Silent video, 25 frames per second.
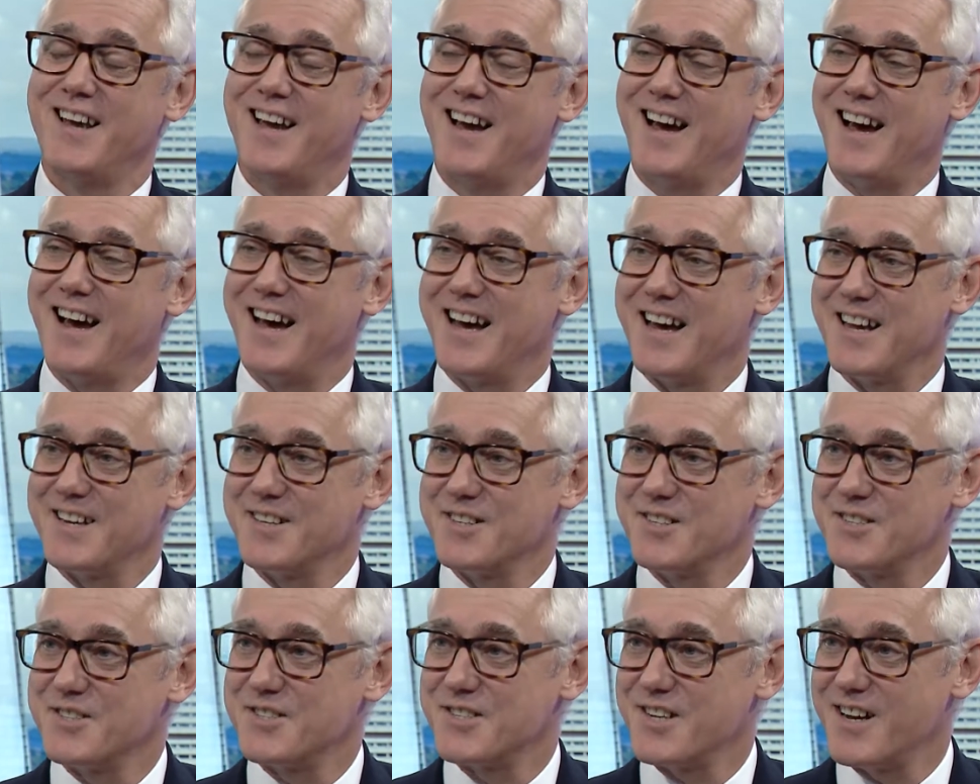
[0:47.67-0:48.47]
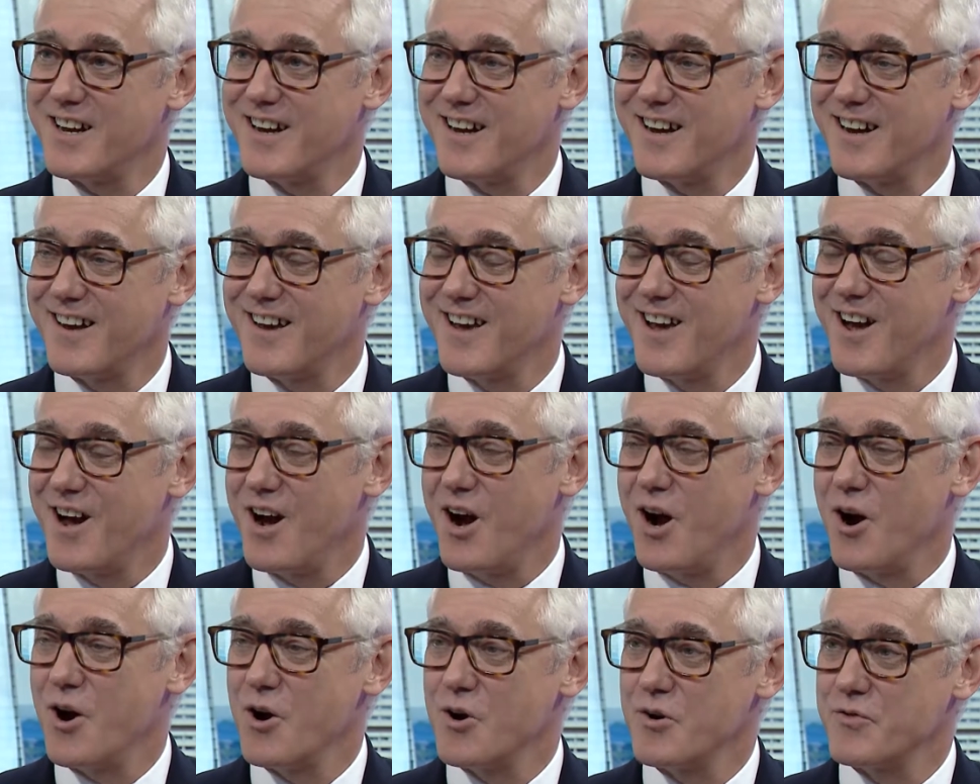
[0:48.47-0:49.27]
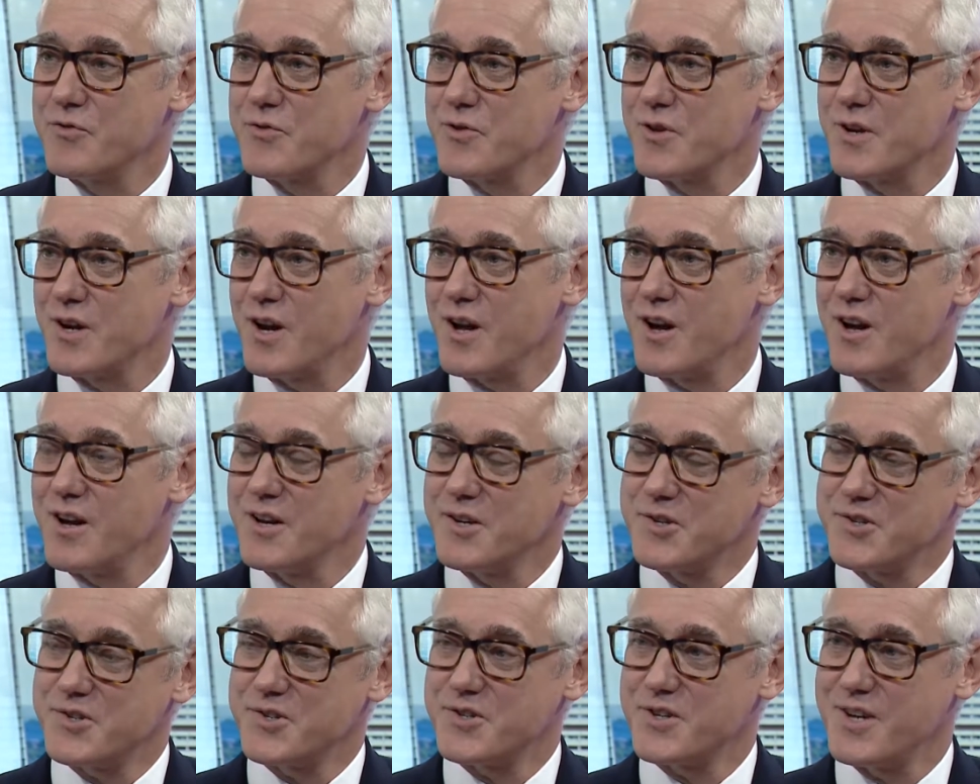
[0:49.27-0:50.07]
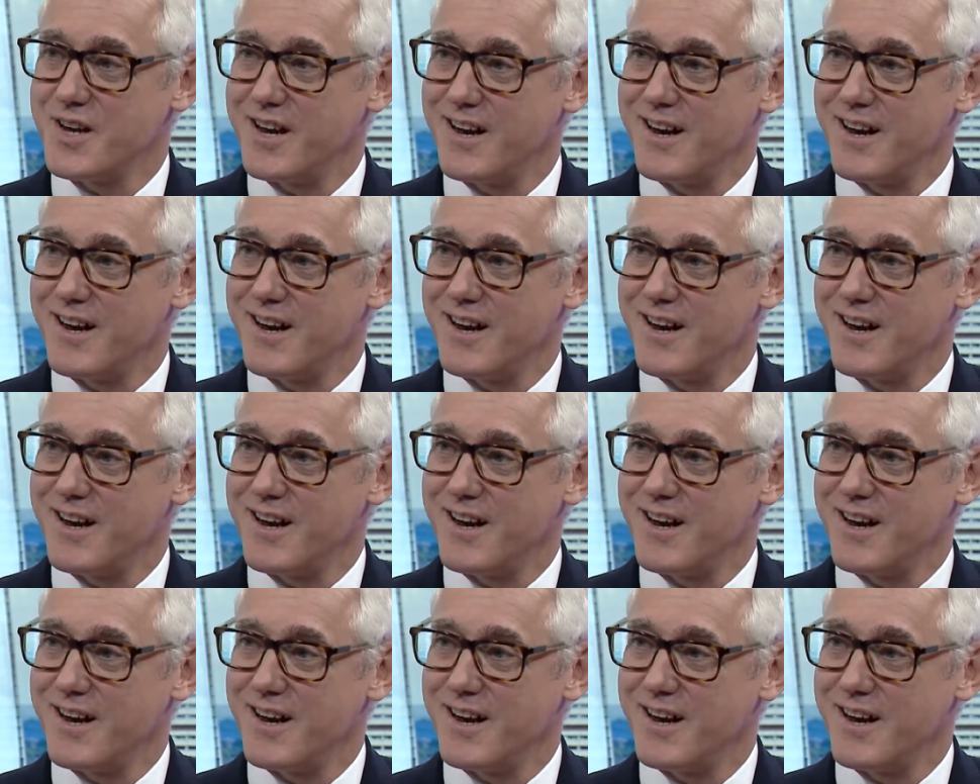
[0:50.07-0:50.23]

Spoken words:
And over the last